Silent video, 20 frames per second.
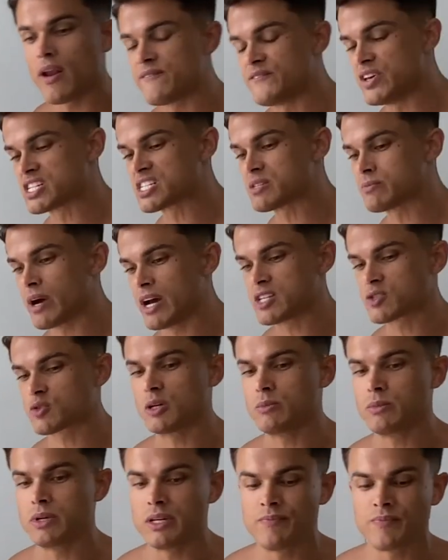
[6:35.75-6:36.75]
fit some ice
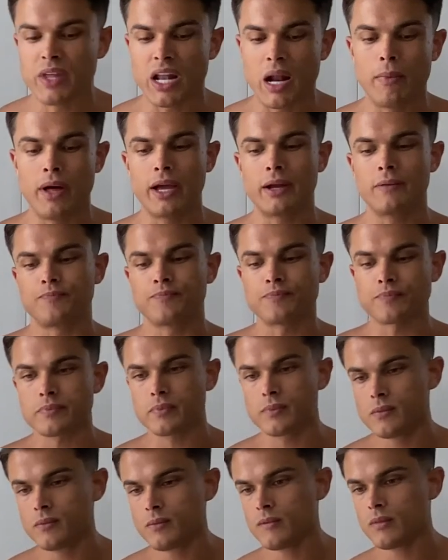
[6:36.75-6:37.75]
cream in. And I'm like,
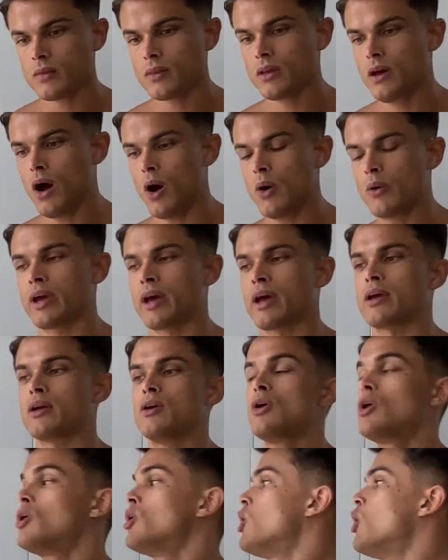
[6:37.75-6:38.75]
okay.
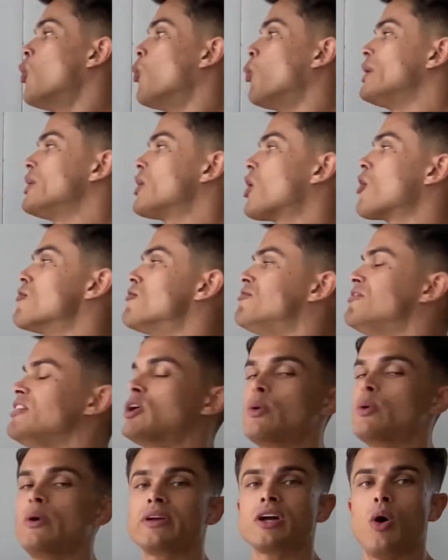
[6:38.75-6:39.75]
We are
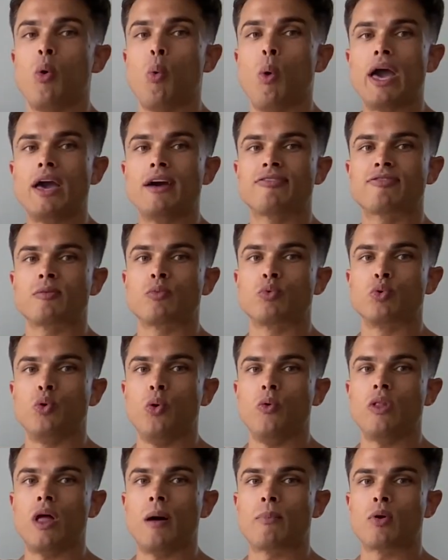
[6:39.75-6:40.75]
veering away from
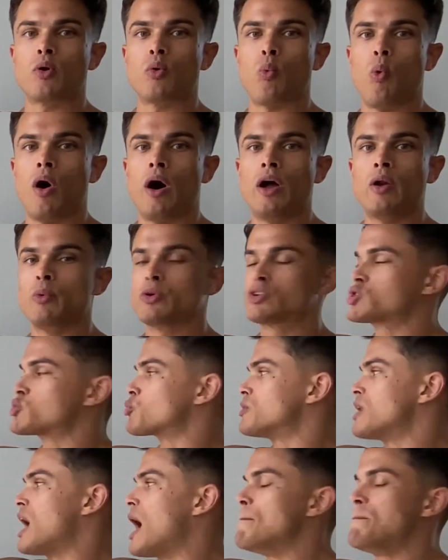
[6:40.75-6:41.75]
rule number 1, which is we're
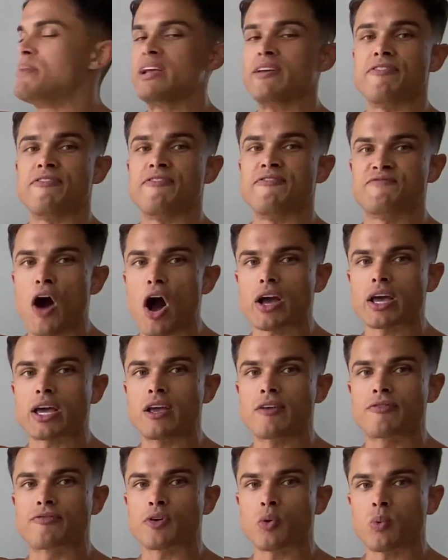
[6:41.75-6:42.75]
not being
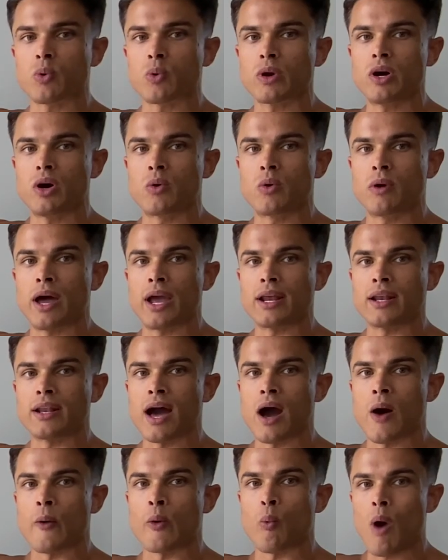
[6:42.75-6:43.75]
fucking for real right
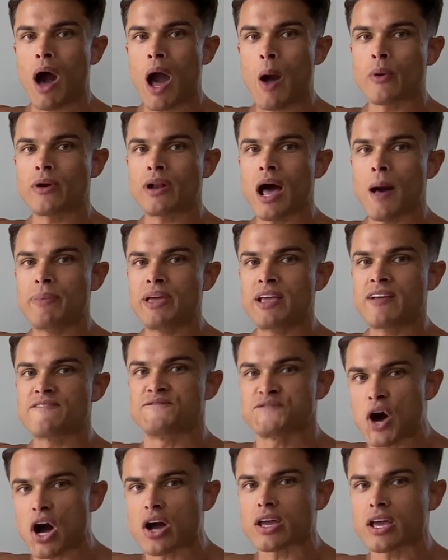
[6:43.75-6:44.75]
now. And why we're not being
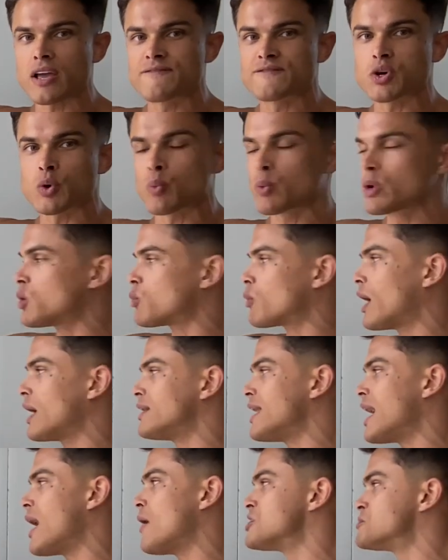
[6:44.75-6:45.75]
fucking for real right
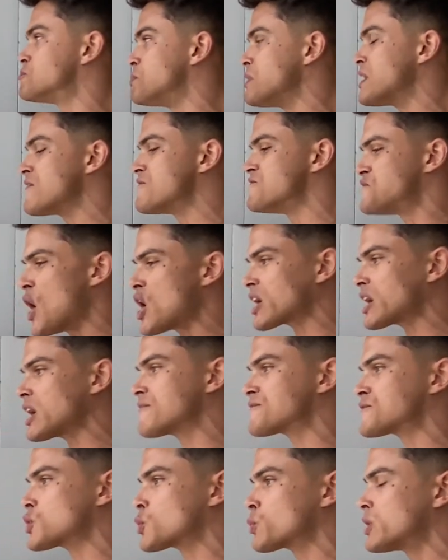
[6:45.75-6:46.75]
now is being fucking
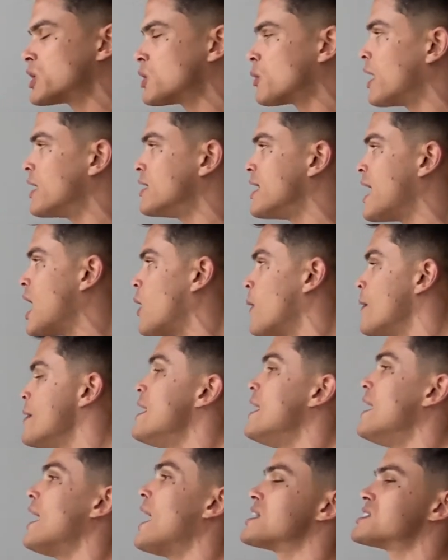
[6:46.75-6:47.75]
for real right now
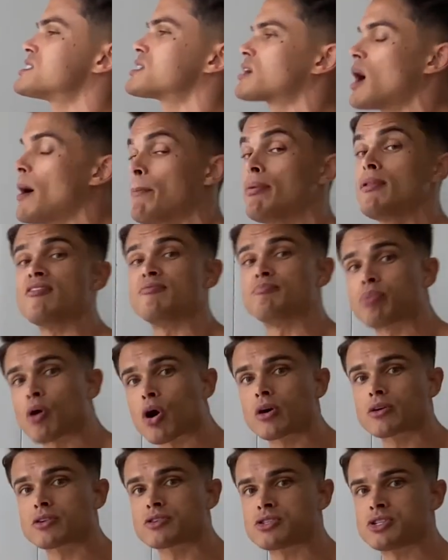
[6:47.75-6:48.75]
has a couple of
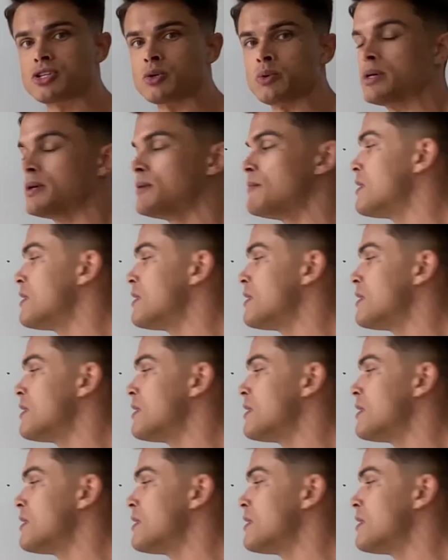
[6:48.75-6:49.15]
parts to it.